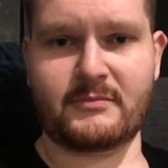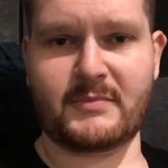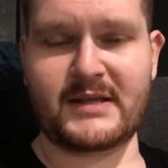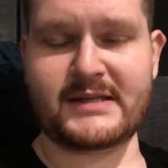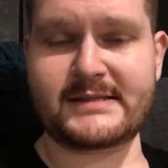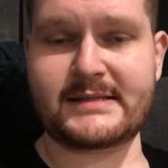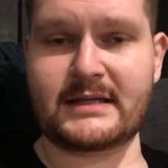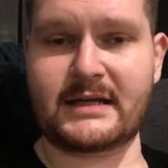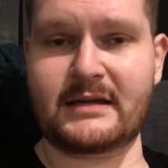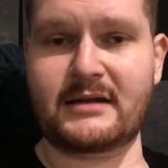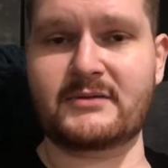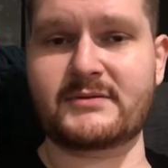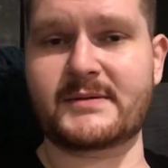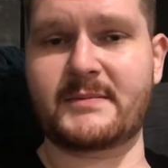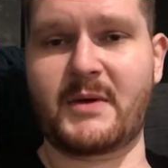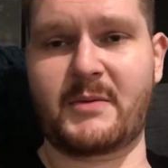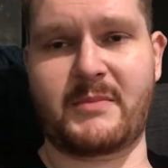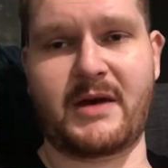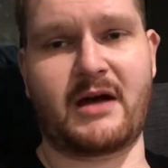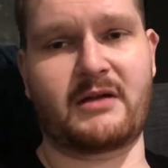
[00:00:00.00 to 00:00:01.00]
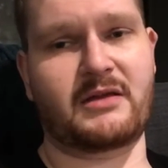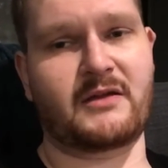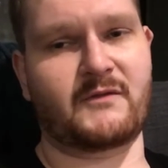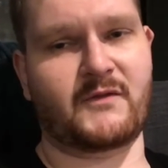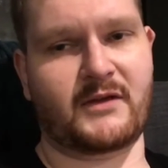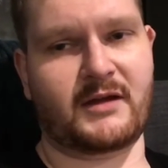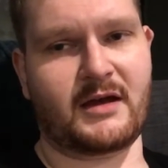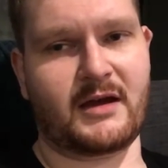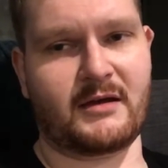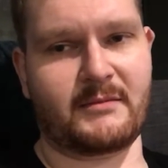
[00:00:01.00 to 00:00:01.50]
pins and needles in my mouth
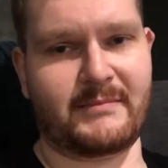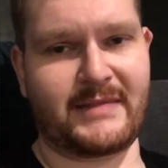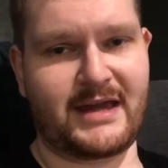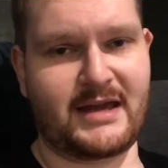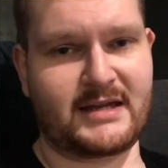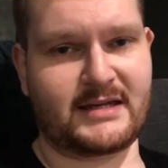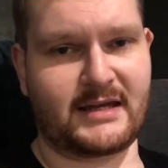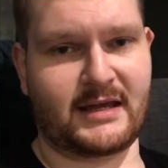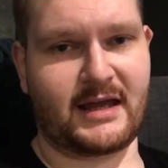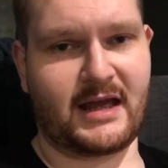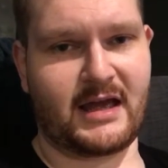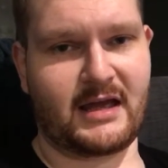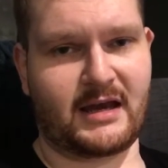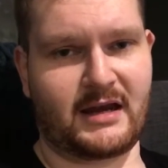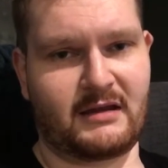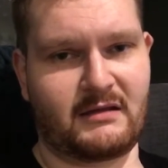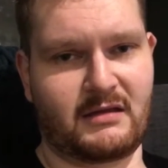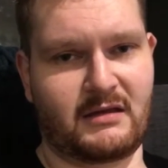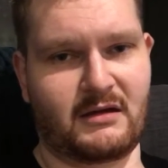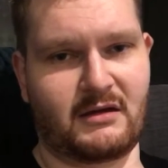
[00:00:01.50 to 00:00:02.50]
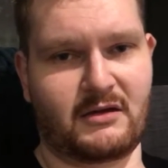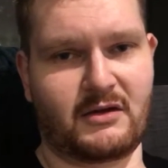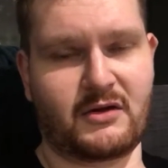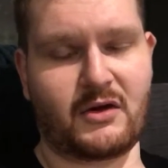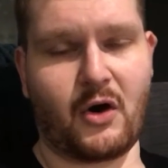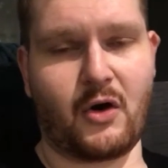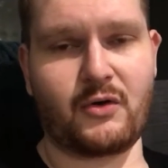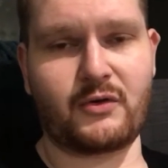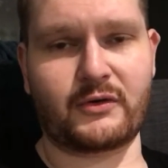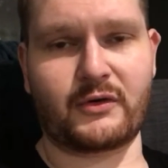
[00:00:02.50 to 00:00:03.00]
if I'm eating anything
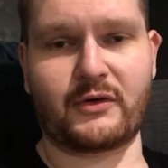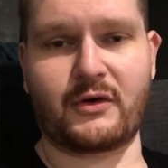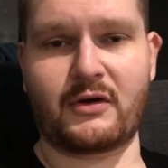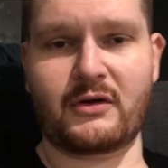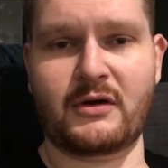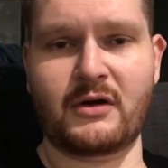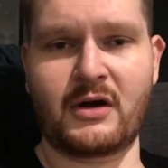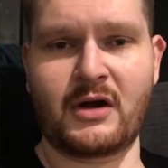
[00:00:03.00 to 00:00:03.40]
cold or